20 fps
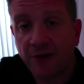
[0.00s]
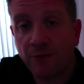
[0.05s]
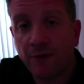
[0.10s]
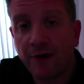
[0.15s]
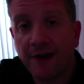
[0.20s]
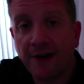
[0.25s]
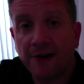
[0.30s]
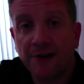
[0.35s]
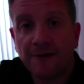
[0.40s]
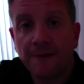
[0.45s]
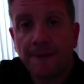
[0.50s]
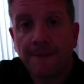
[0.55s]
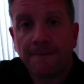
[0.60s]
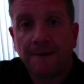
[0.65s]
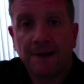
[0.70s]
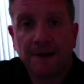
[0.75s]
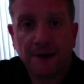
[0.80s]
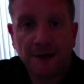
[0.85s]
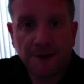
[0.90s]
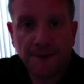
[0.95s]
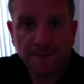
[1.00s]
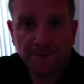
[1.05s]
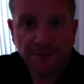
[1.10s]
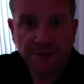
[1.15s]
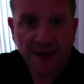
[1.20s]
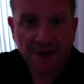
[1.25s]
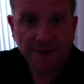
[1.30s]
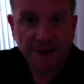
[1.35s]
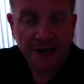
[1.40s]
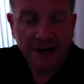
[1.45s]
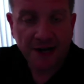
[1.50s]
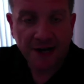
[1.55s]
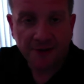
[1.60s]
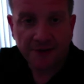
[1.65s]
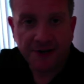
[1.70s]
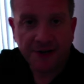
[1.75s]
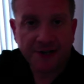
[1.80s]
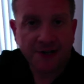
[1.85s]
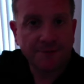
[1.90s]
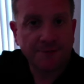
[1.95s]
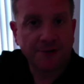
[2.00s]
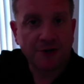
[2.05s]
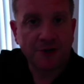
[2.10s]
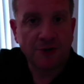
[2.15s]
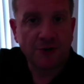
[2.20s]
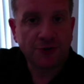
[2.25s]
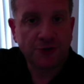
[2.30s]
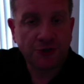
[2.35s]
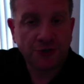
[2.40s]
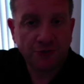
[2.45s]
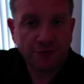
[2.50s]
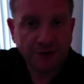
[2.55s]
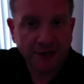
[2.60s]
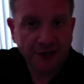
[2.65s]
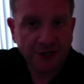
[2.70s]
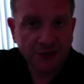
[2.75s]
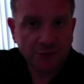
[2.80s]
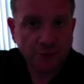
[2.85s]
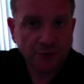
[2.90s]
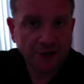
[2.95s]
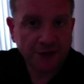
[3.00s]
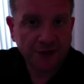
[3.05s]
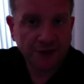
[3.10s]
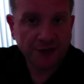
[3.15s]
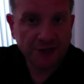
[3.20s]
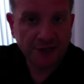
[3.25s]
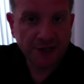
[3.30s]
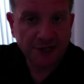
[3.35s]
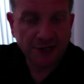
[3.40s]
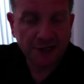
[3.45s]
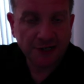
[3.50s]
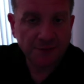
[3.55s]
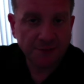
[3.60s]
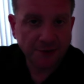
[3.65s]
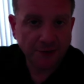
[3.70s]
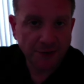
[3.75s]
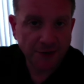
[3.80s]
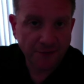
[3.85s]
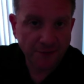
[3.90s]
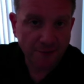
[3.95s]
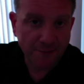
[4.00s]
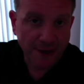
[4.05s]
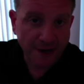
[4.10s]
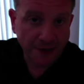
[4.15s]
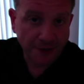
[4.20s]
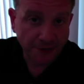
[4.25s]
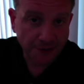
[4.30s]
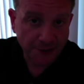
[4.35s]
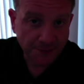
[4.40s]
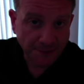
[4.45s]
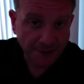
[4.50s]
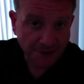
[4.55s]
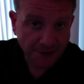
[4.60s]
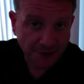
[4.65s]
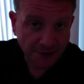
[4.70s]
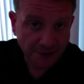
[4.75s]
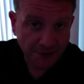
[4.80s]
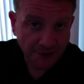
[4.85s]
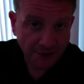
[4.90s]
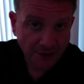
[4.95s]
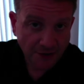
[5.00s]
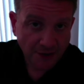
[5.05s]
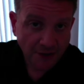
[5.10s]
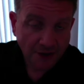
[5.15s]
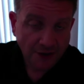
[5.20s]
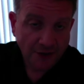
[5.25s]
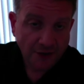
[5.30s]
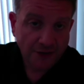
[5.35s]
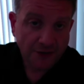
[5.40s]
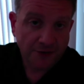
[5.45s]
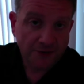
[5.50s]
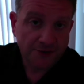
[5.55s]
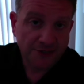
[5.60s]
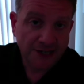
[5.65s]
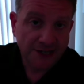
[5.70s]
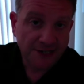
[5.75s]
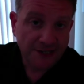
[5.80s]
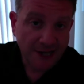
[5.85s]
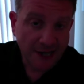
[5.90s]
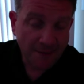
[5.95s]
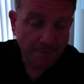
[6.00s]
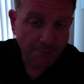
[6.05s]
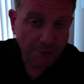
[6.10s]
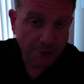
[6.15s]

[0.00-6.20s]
where um, having higher income could hurt you is with the deductibility of your medical expenses. There's a 10%